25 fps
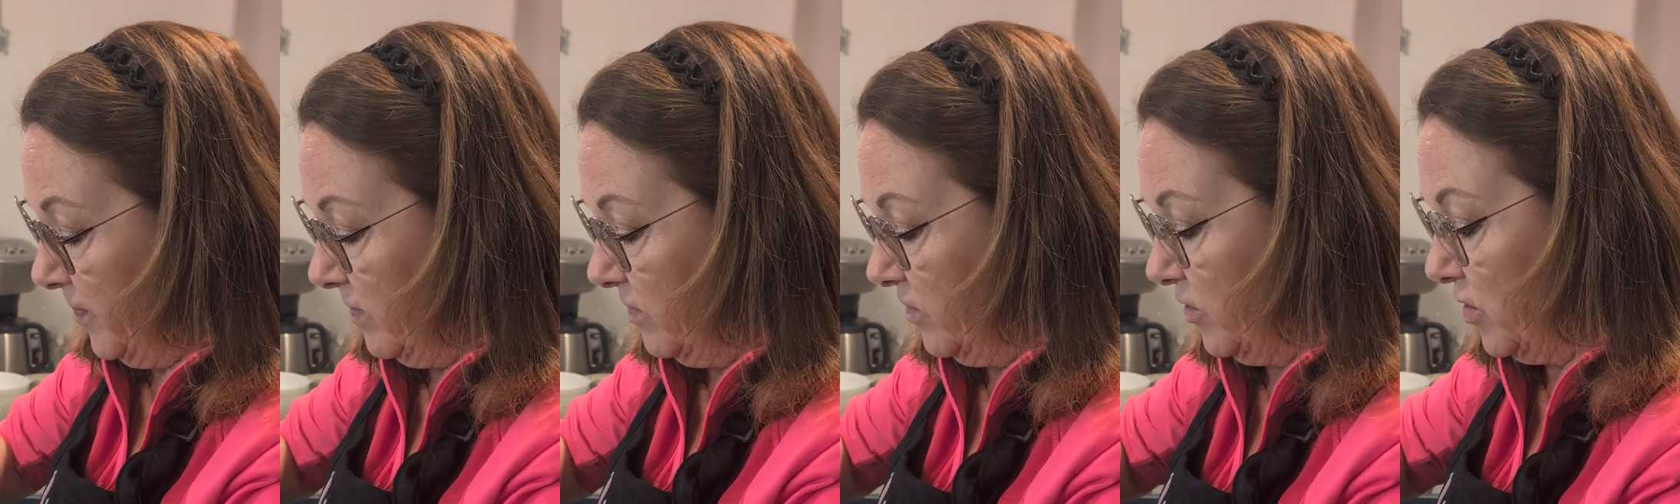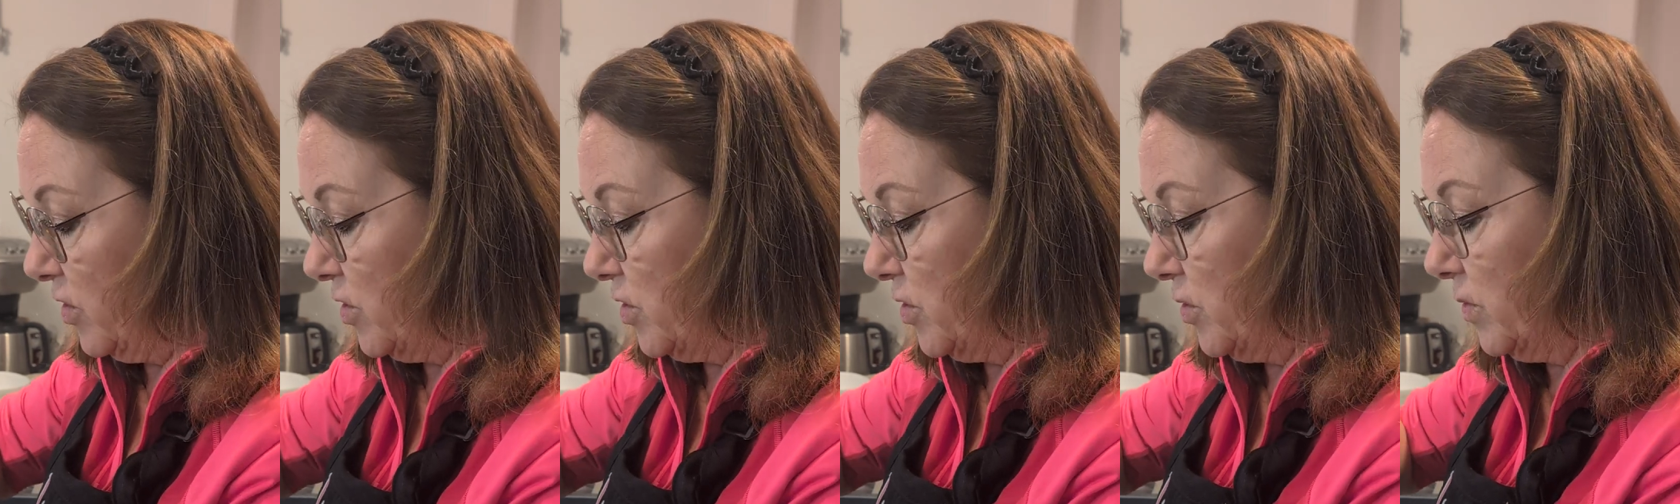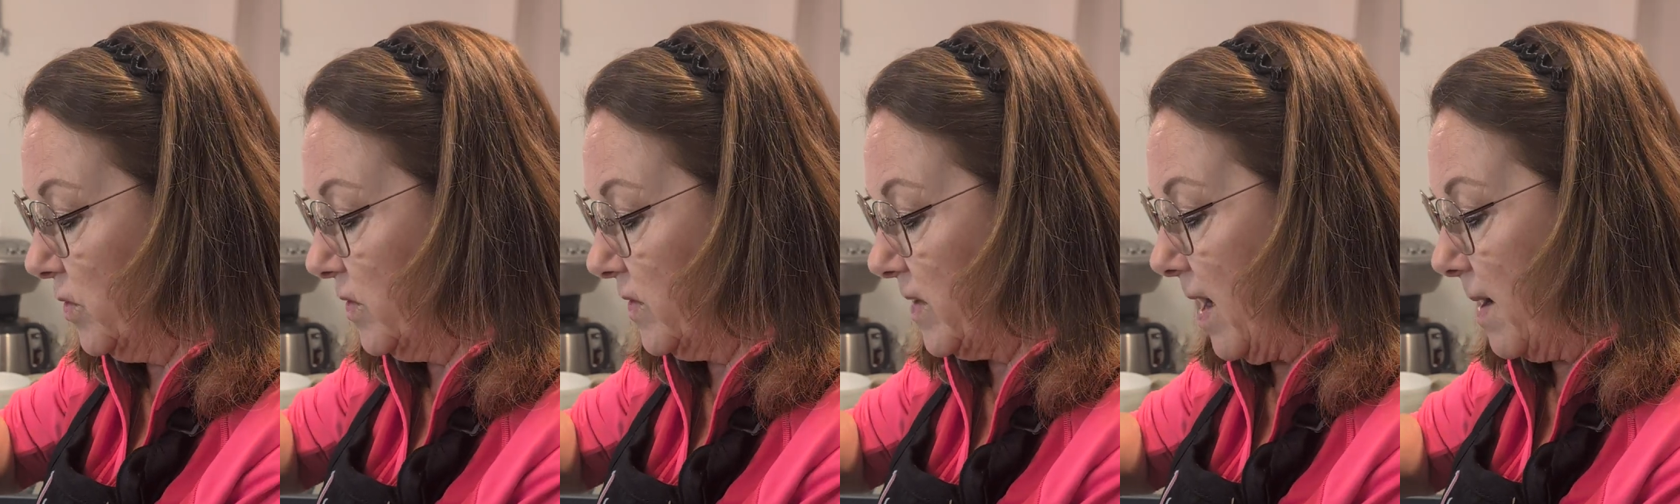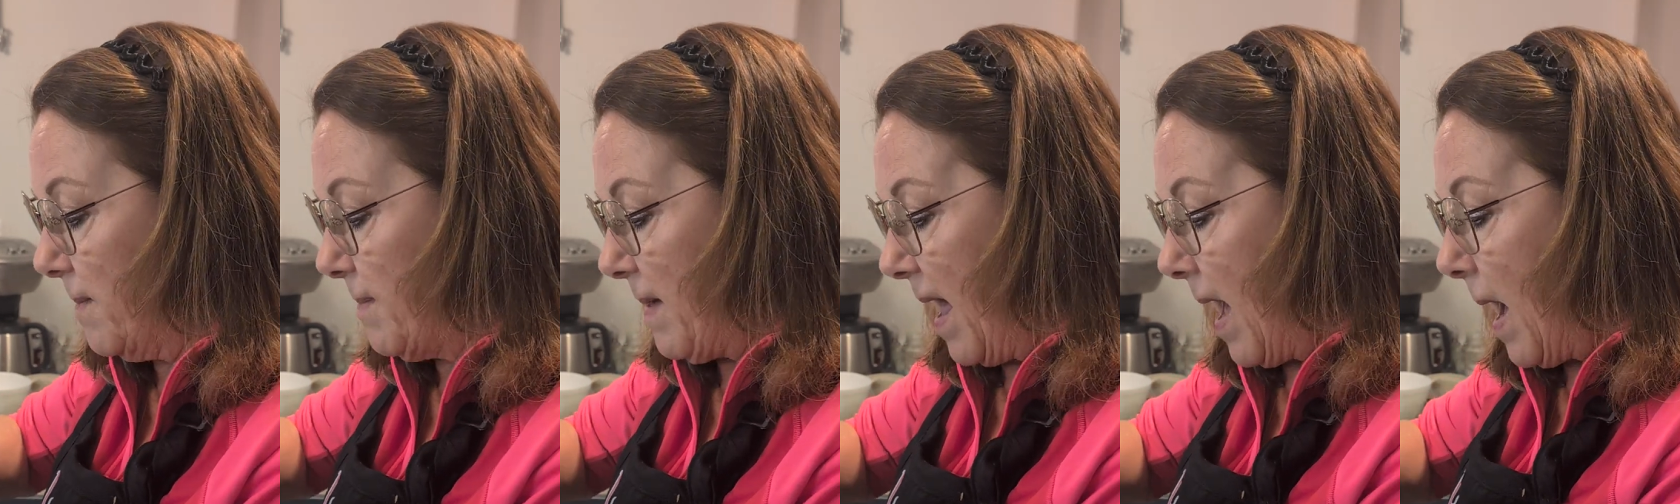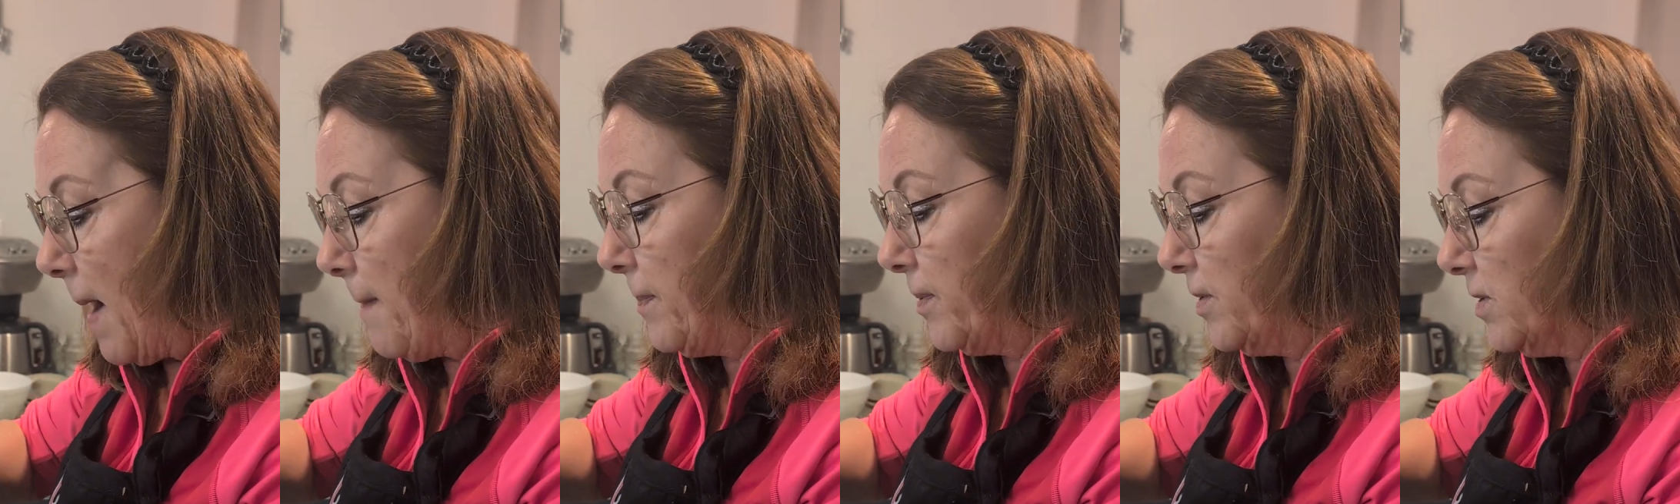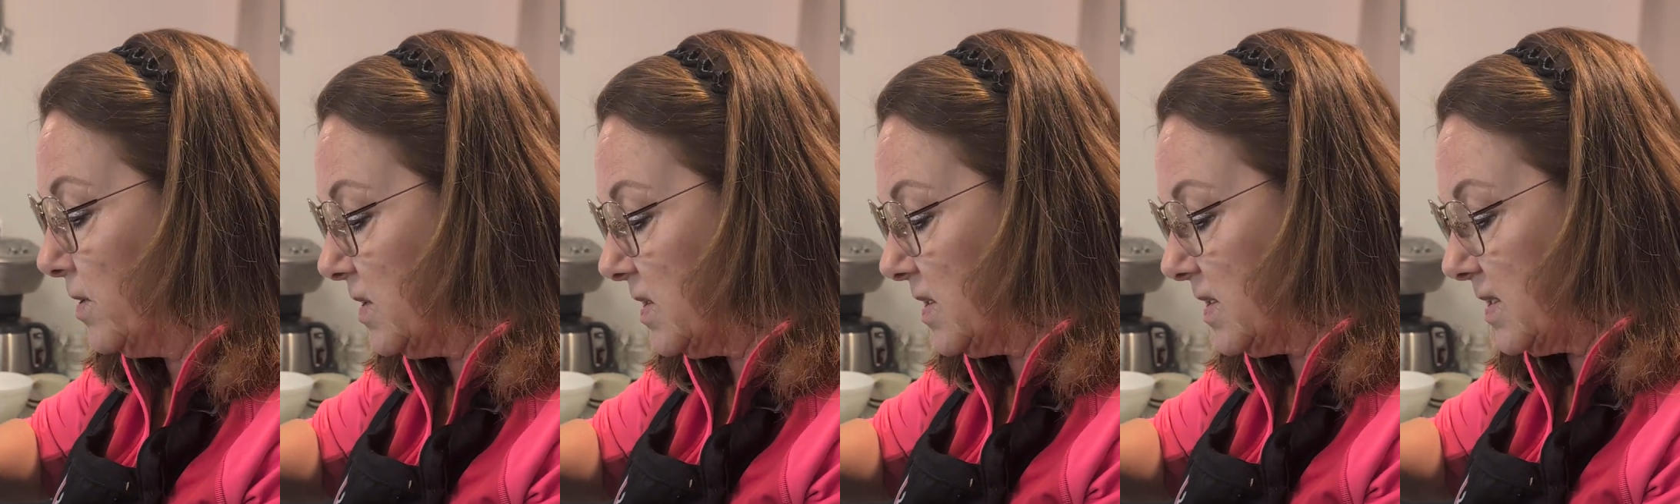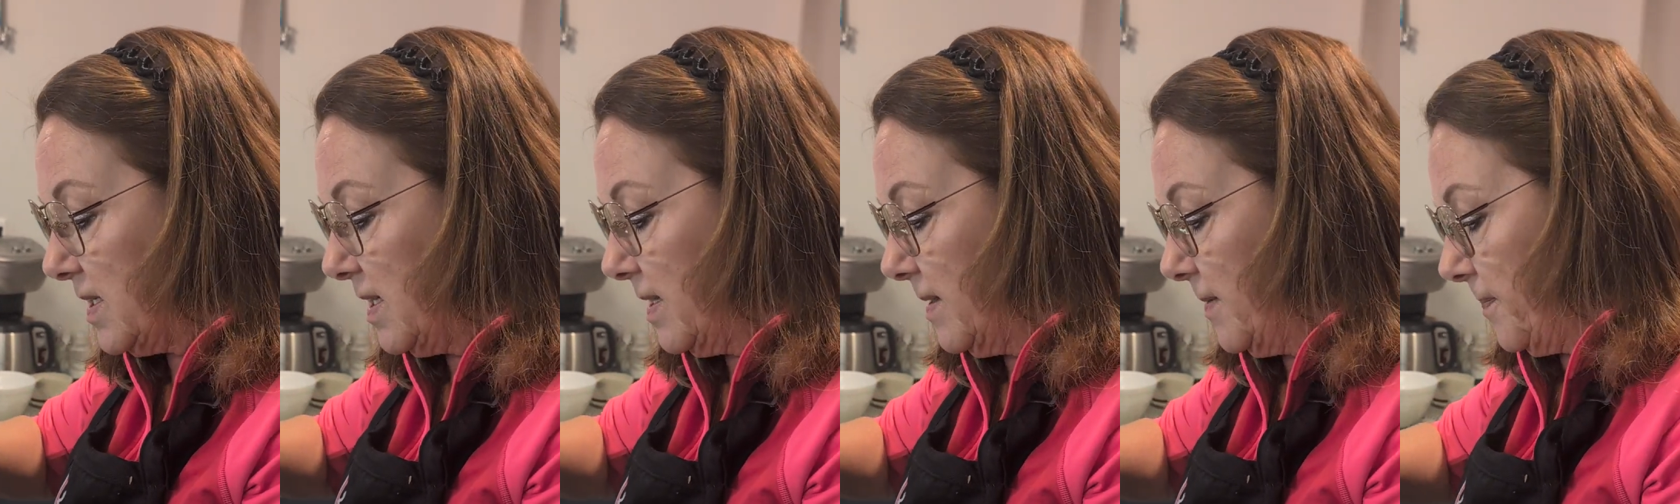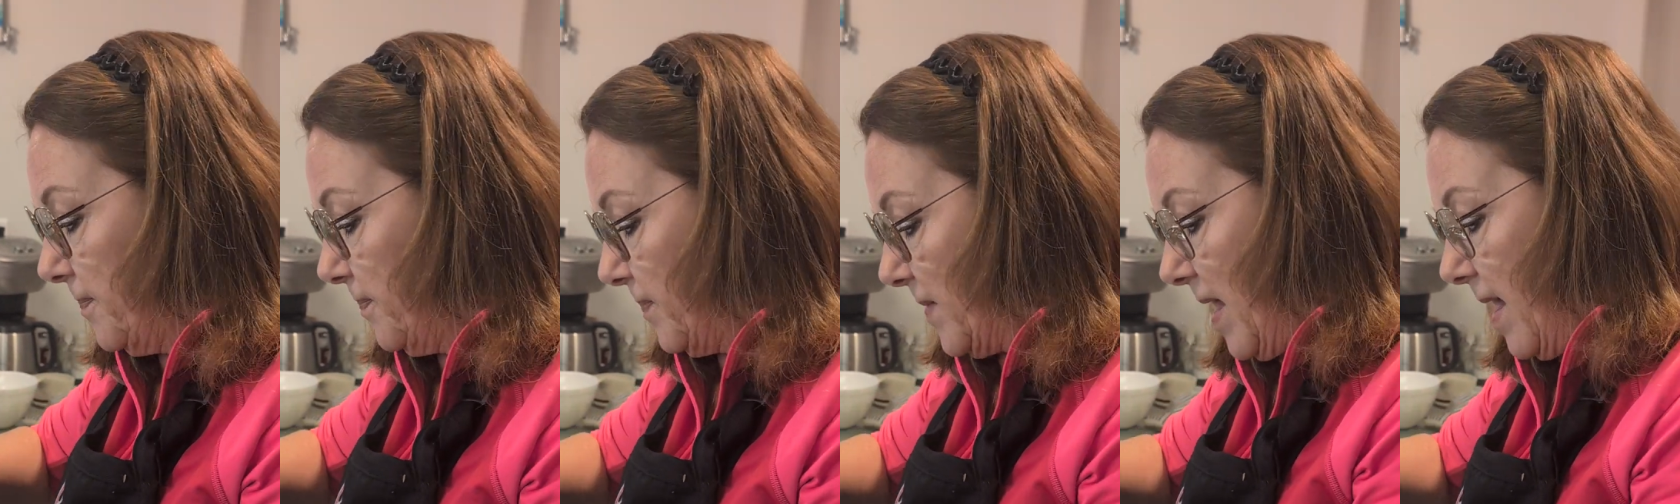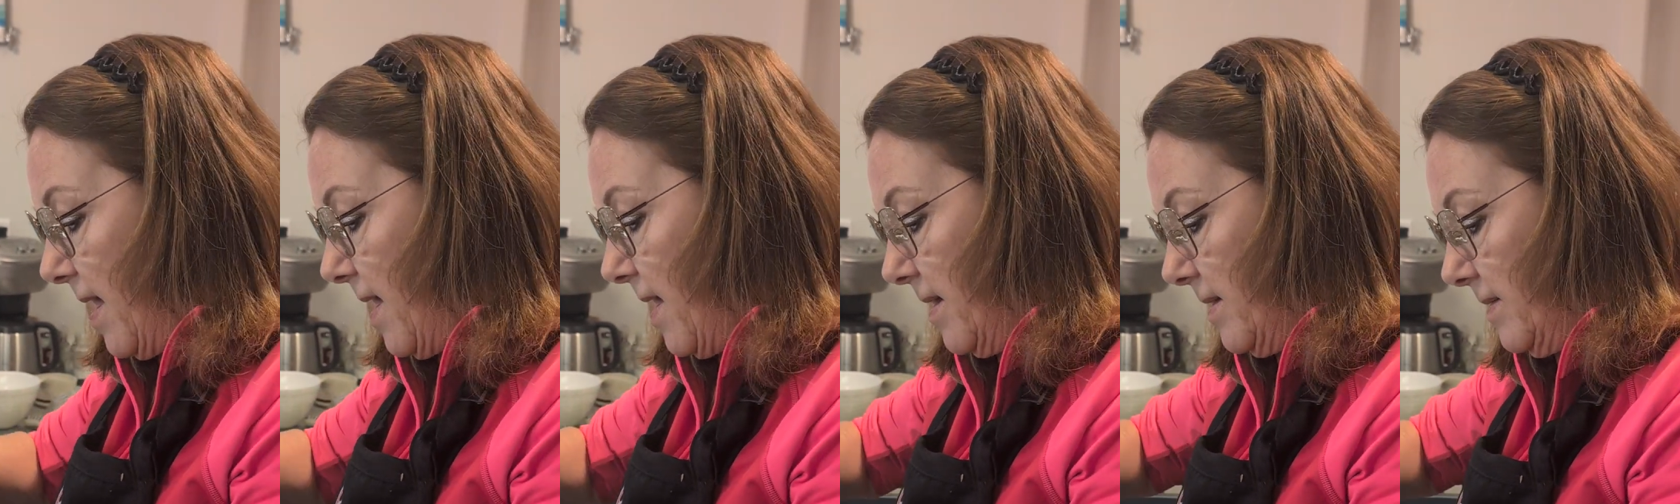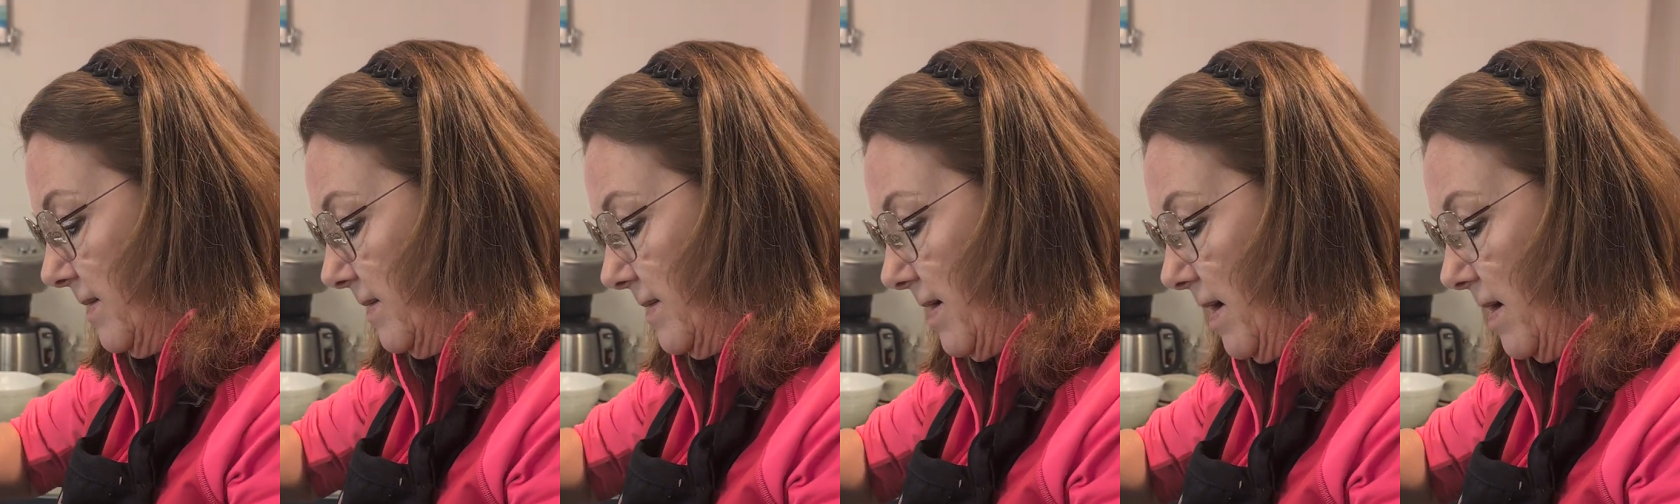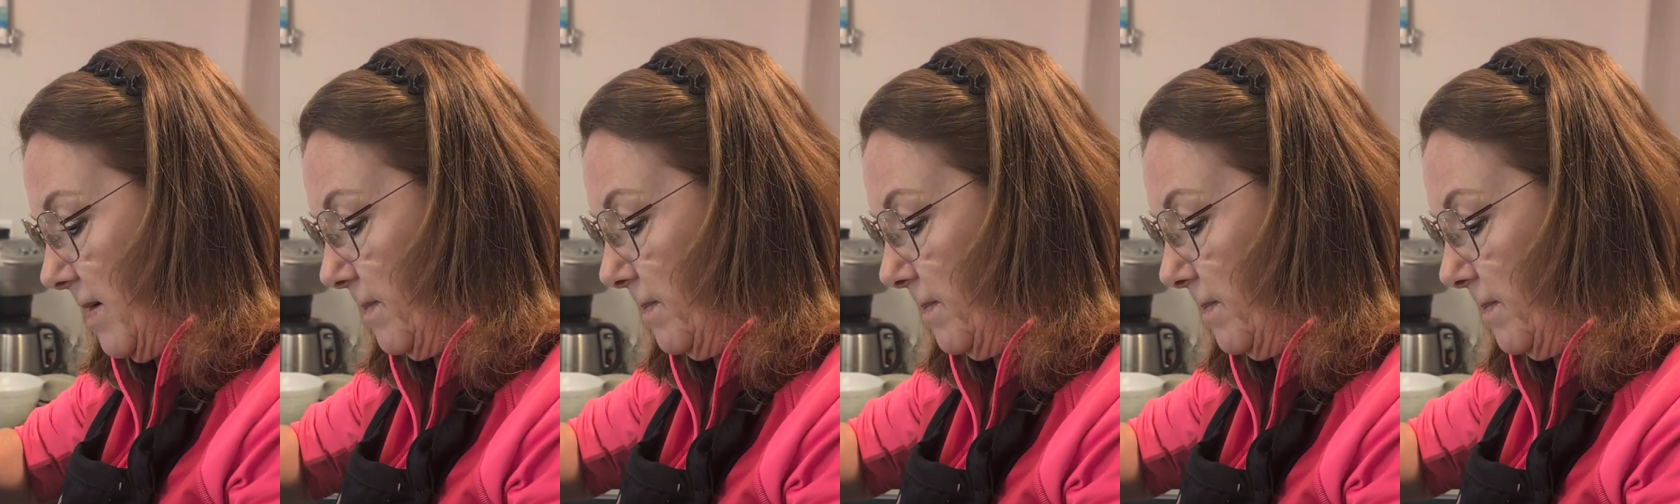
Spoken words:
to use up apples and